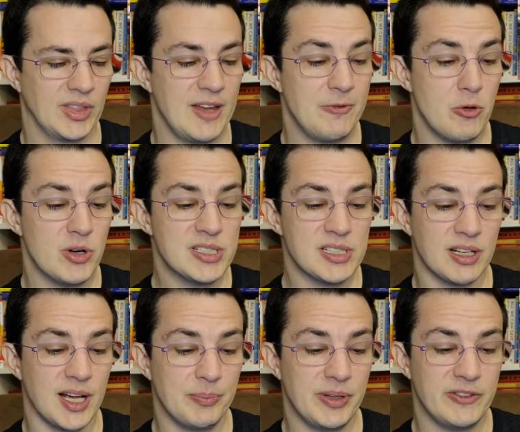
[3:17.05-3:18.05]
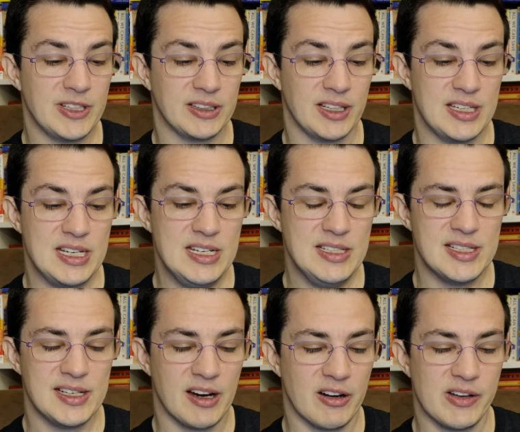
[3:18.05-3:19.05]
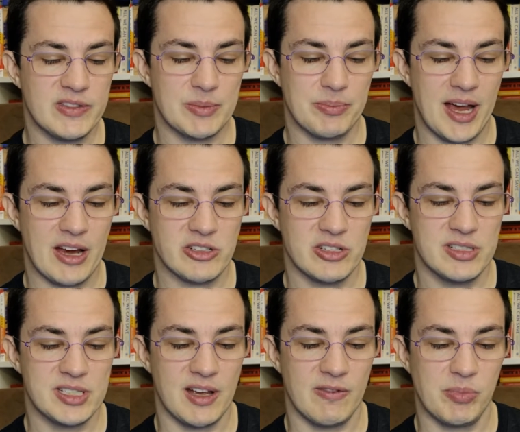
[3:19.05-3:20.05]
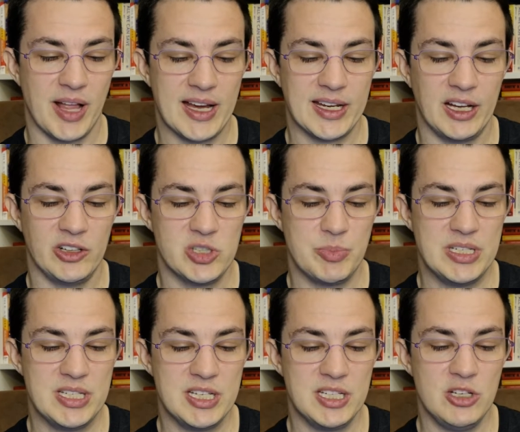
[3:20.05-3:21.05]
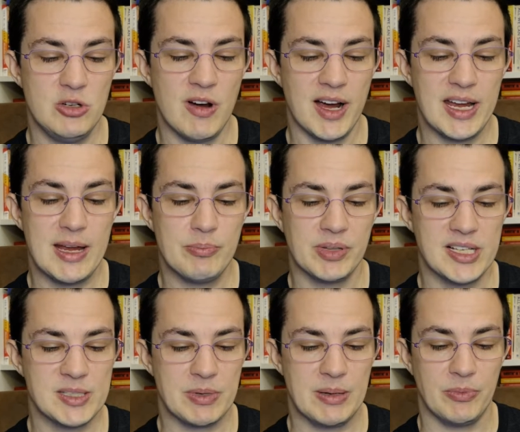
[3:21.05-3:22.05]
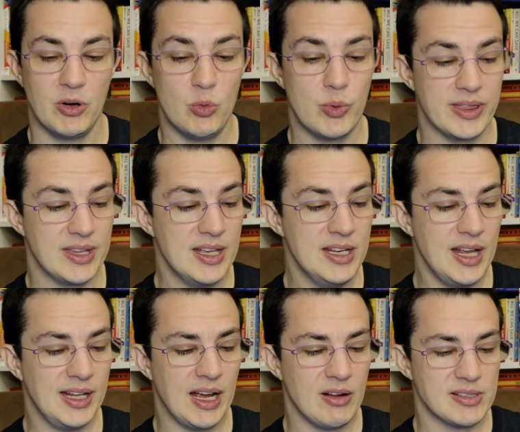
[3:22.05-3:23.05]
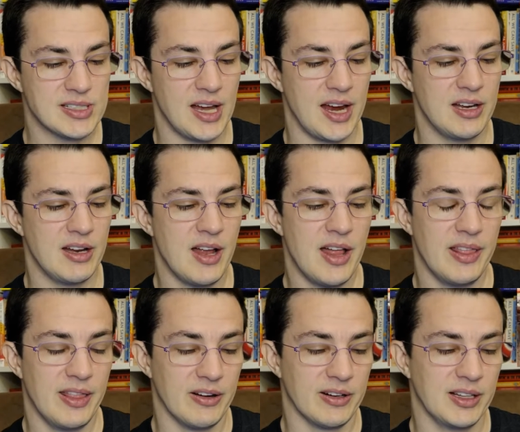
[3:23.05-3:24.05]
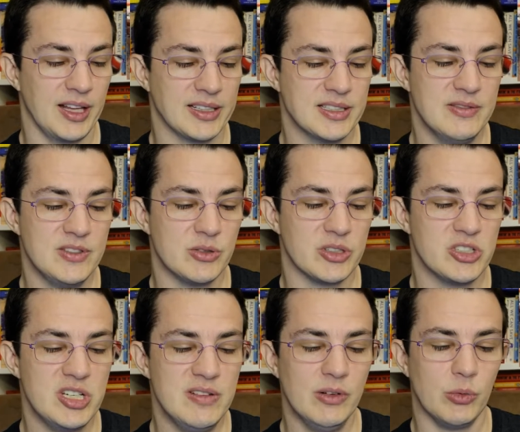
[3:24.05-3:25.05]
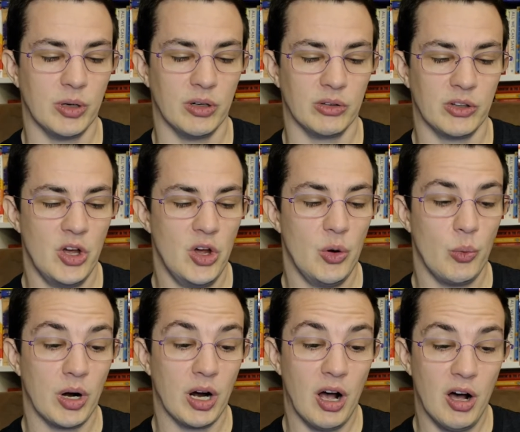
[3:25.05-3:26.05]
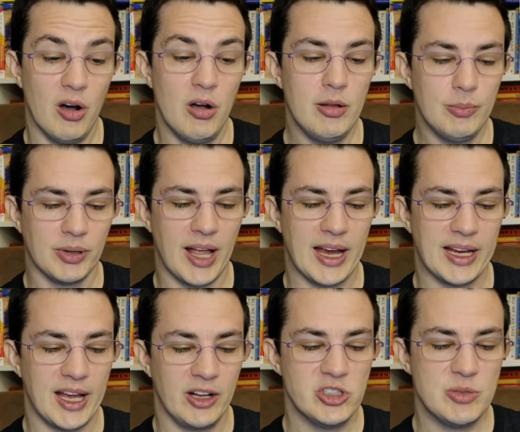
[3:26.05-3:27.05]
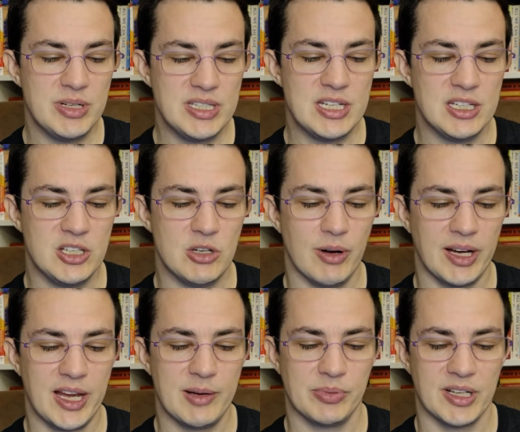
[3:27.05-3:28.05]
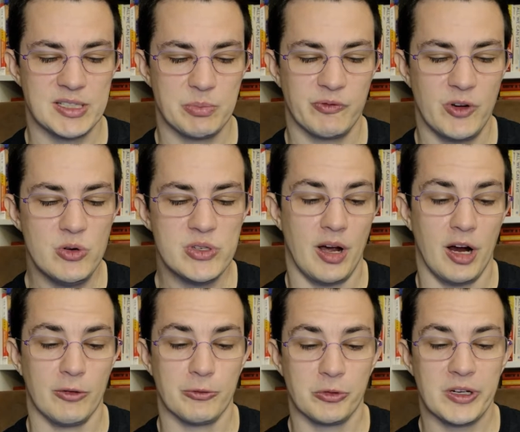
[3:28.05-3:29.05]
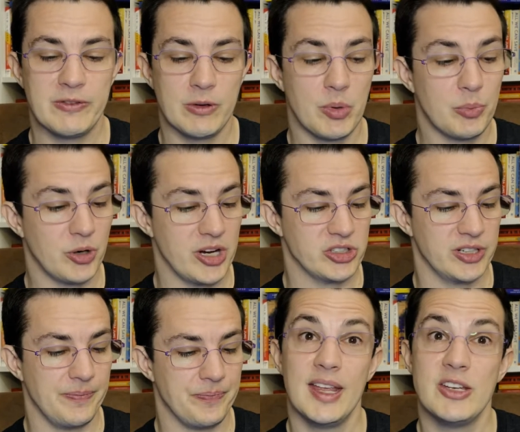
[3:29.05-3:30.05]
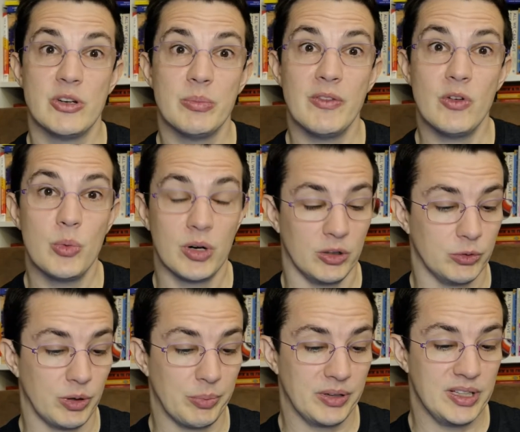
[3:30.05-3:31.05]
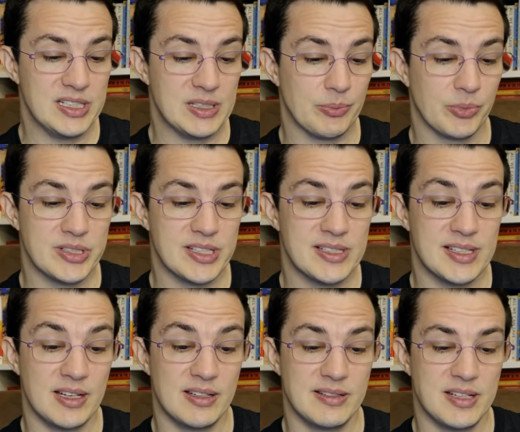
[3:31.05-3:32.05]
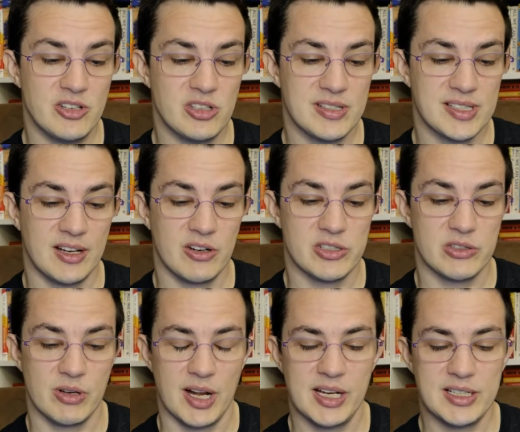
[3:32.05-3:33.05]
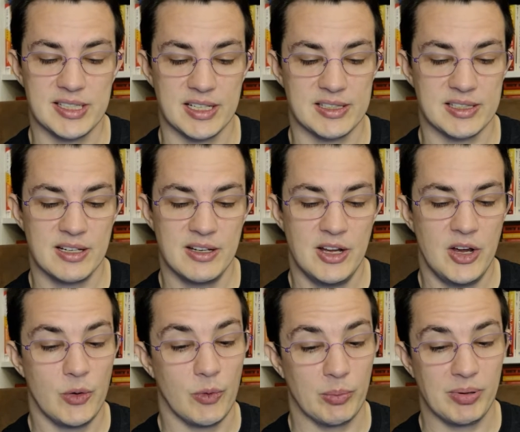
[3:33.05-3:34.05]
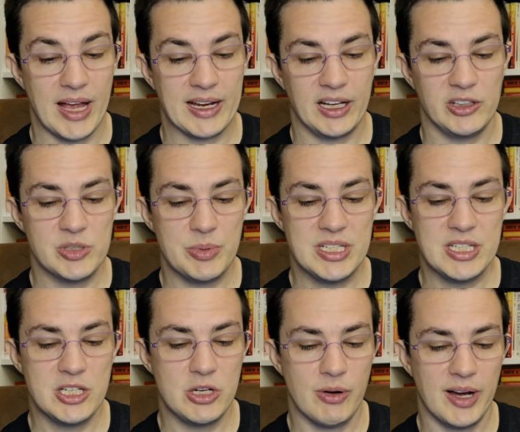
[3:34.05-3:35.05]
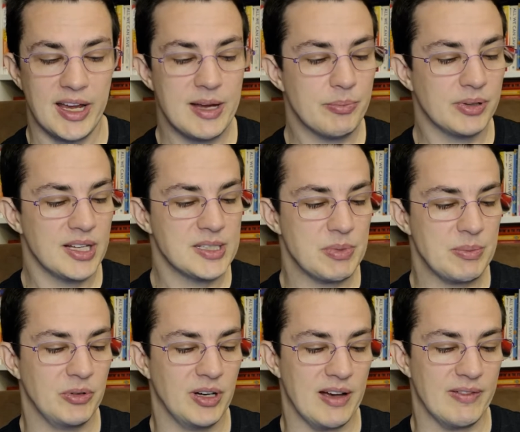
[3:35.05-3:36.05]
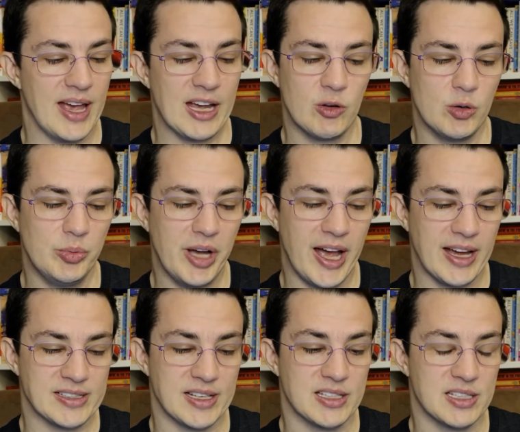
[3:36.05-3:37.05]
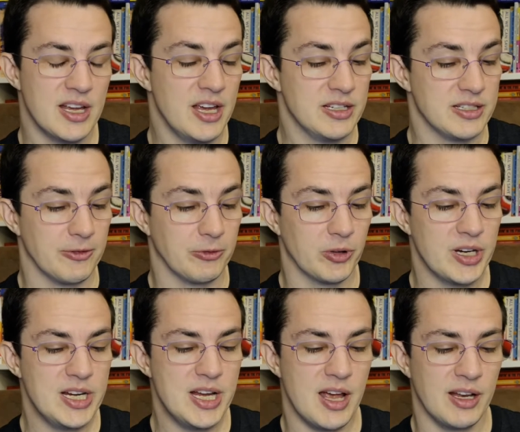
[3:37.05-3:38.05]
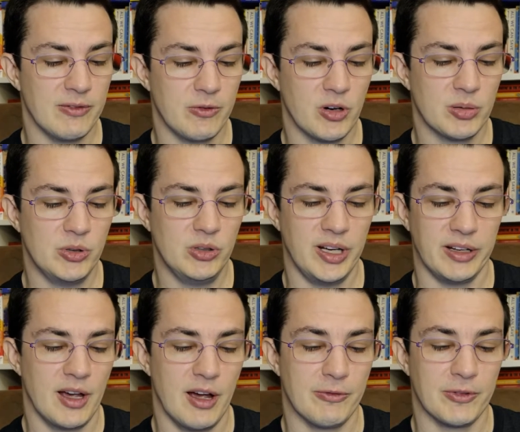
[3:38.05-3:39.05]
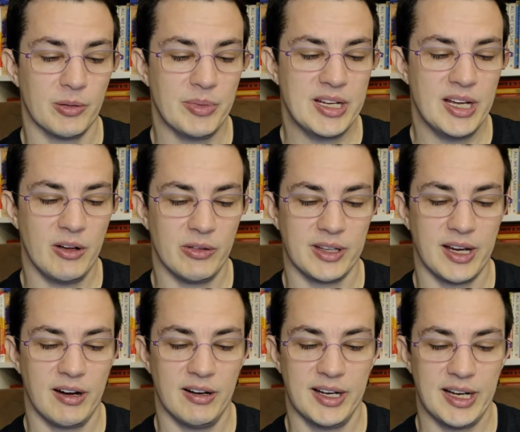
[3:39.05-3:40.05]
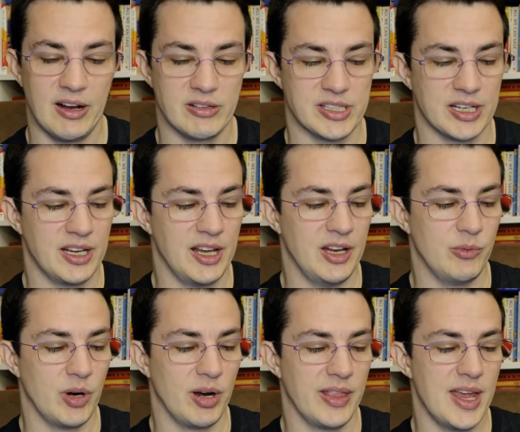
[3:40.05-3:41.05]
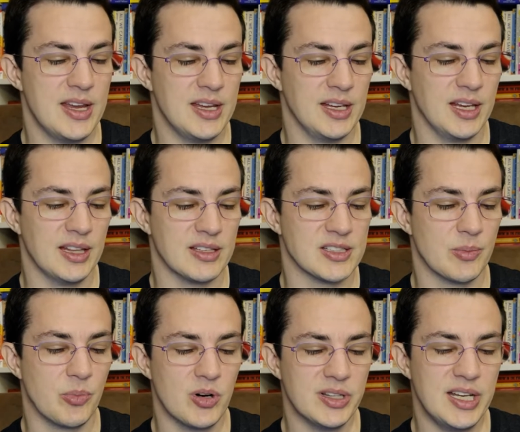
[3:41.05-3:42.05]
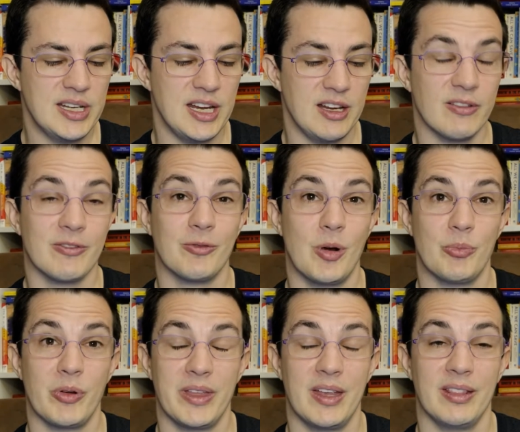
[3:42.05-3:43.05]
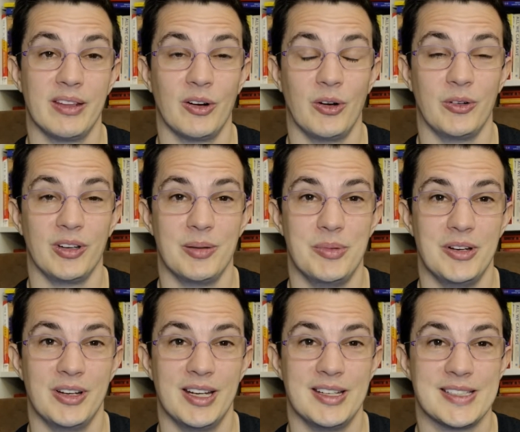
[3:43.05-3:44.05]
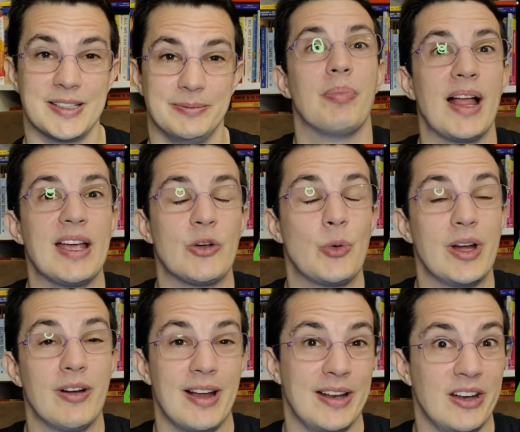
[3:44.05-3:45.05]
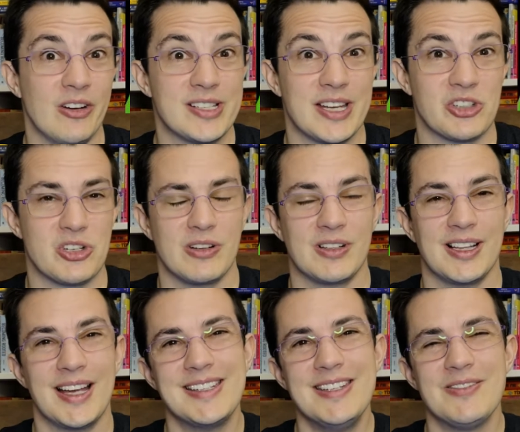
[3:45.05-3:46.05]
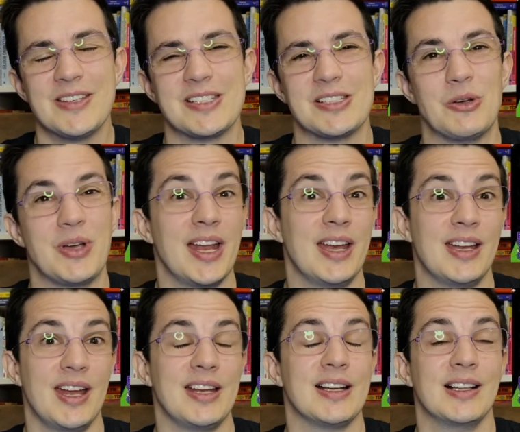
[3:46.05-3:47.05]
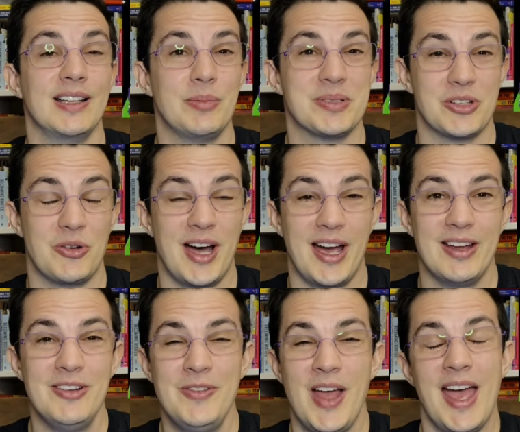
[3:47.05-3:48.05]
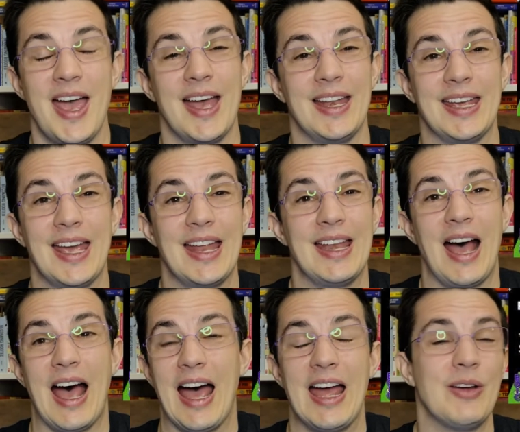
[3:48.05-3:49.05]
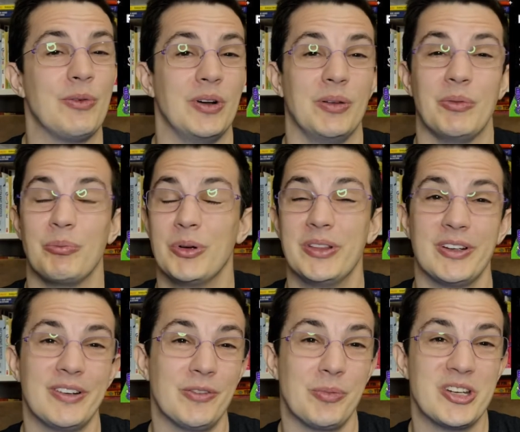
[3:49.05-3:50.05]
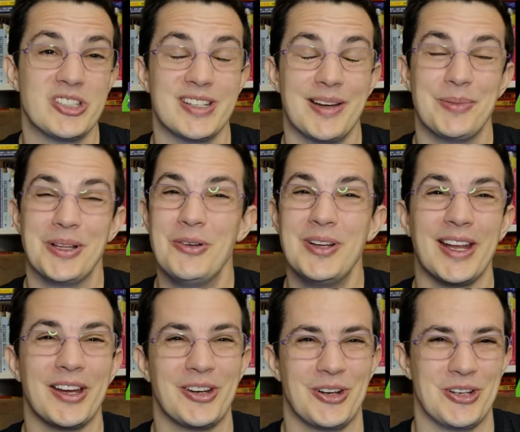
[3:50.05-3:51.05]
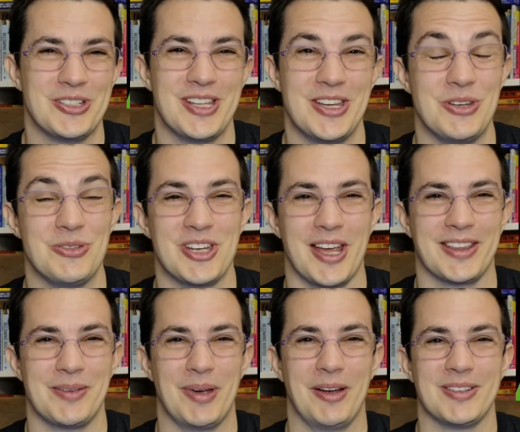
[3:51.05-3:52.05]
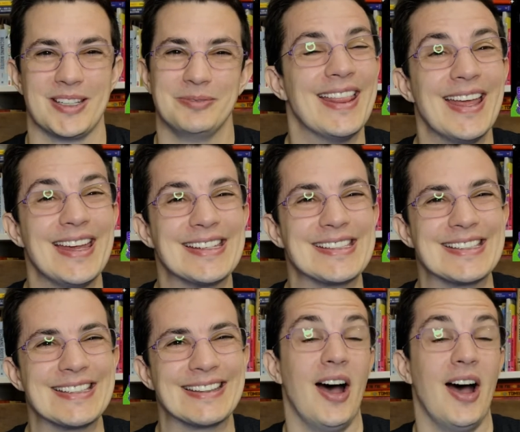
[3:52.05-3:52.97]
They focus on uplifting the needs, narratives, and passions of Black LGBTQIA people within and outside their collective to achieve a world where all Black LGBTQIA folks are free from oppression. They dream of a world where police, prisons, and detention centers do not exist, where Black LGBTQIA plus people have equitable access to free and affordable and affirming healthcare and housing, and where they can get the support they need from within their own communities. Black Queer and Intersectional Collective is located in Columbus, Ohio, and again, I will put their information down below and I encourage that you check them out. Thanks!